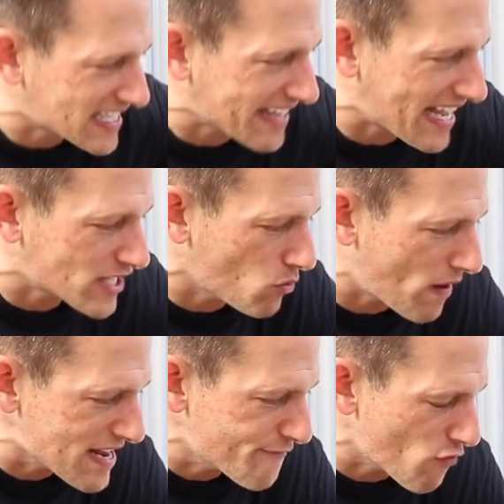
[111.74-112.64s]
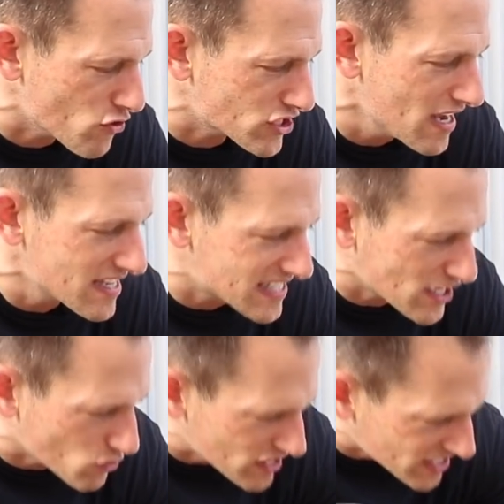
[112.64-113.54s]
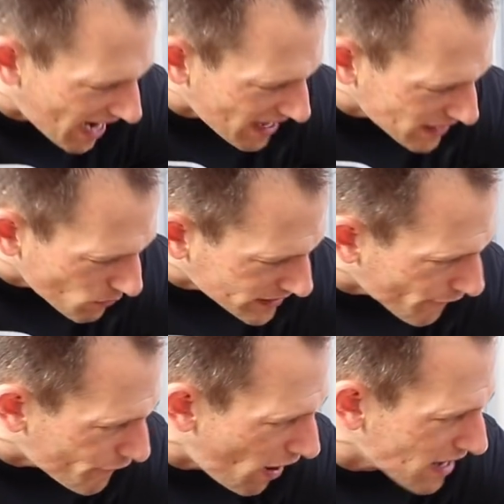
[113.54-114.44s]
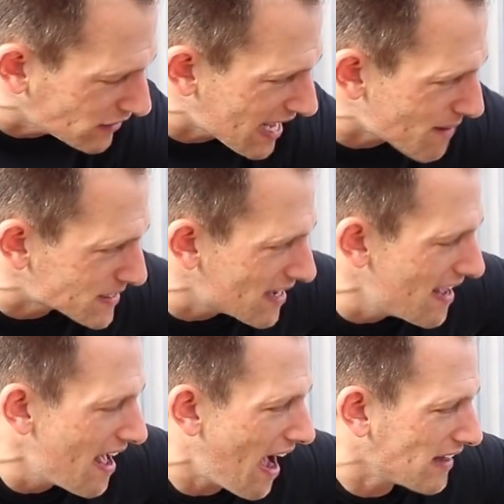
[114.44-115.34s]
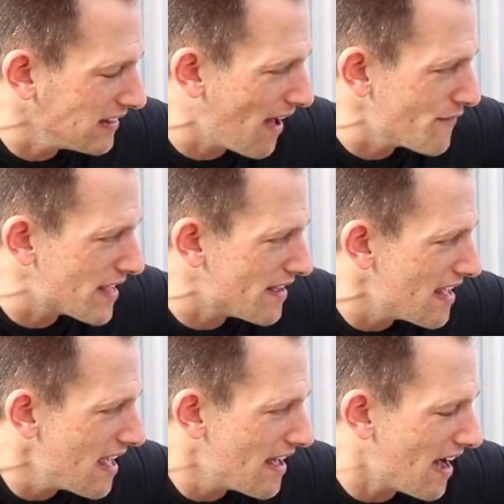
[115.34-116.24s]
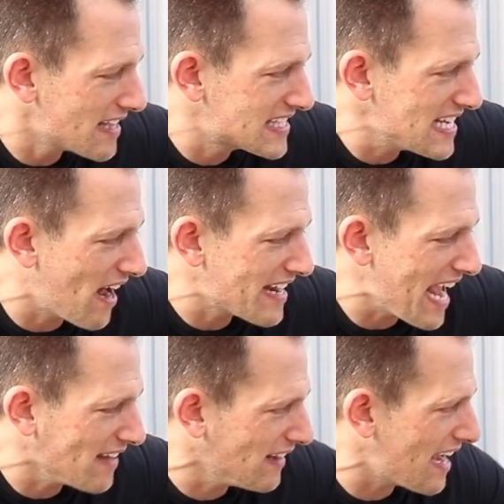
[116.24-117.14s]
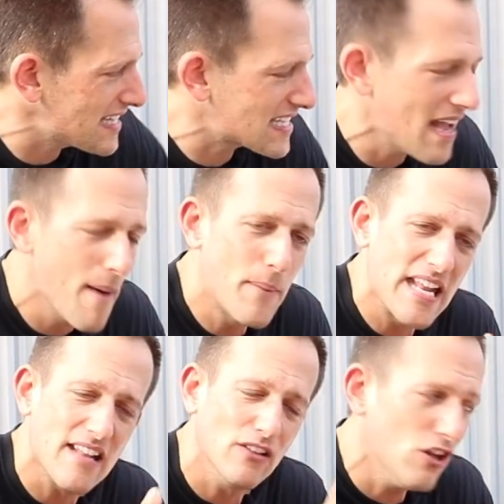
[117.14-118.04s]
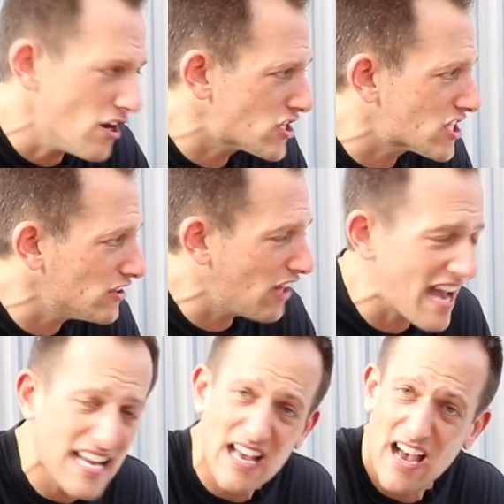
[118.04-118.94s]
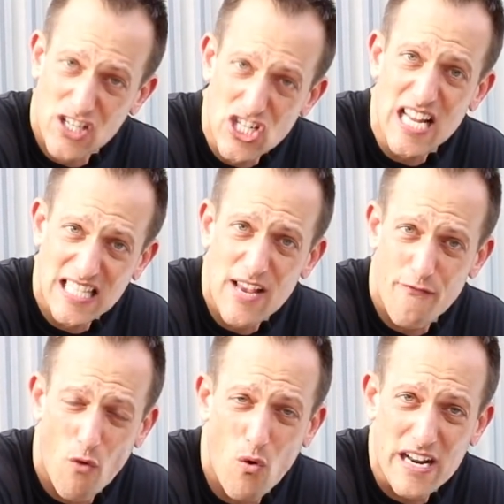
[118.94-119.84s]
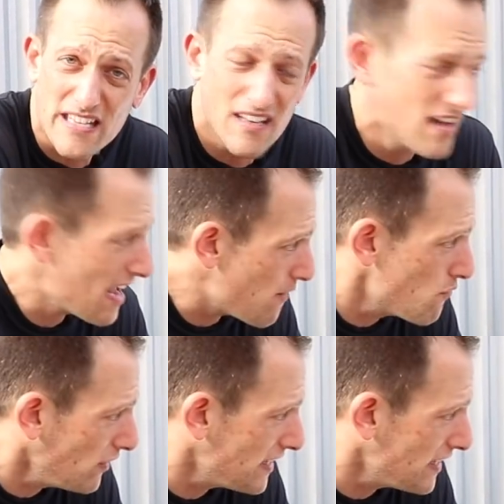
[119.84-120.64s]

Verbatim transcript: It's got that 21st century styling with the fog lamps. I love the uh, xenon headlights, but it looks like a GT40. It